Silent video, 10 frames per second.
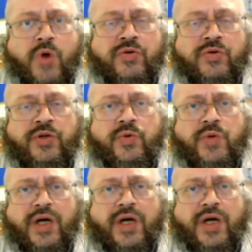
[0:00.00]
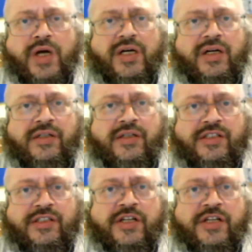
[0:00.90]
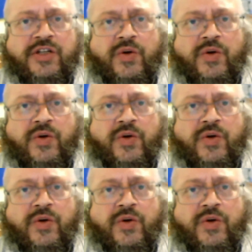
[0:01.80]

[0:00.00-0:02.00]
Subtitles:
prone to disintegrate and